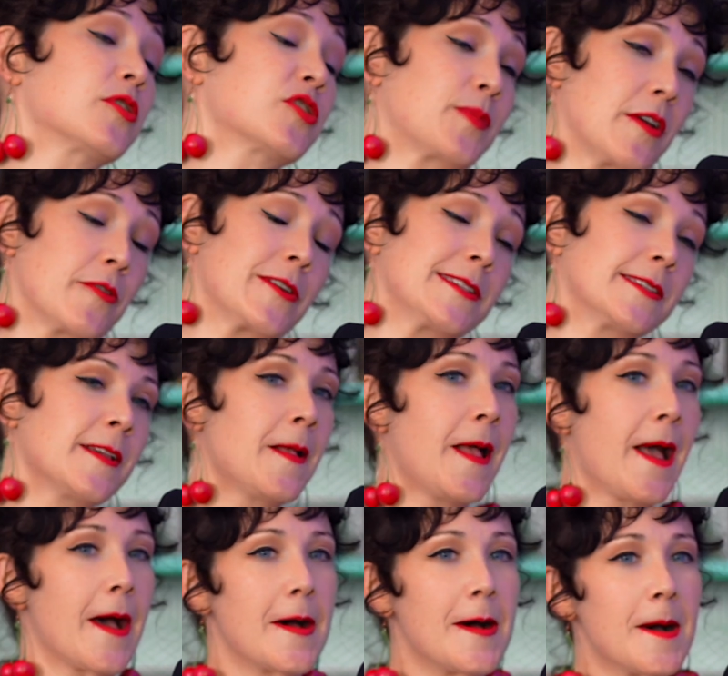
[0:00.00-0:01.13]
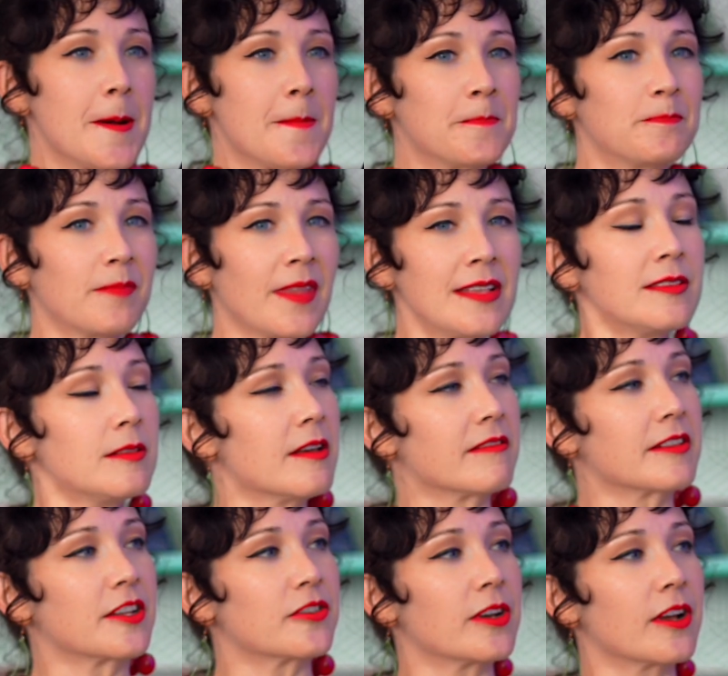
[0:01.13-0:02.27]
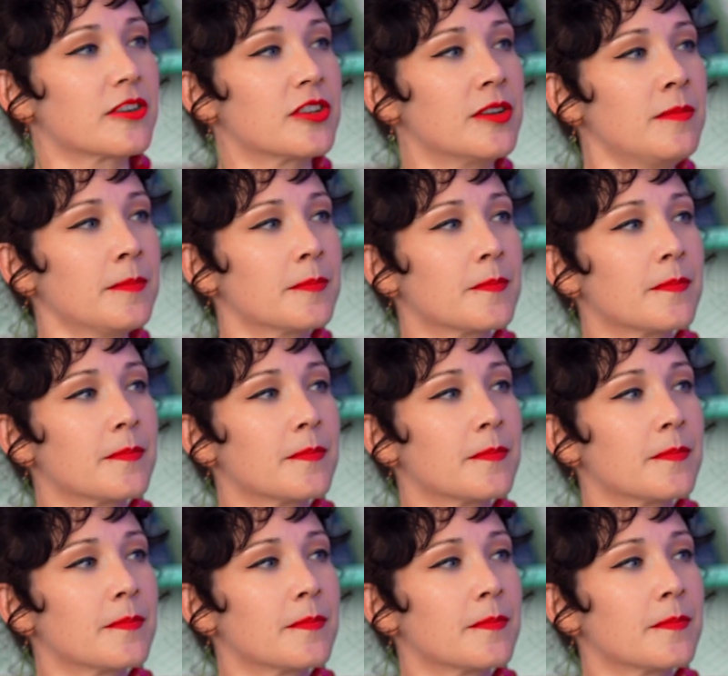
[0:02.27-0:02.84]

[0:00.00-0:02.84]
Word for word: push boundaries. Mm-hmm. Um, that's a lovely introduction.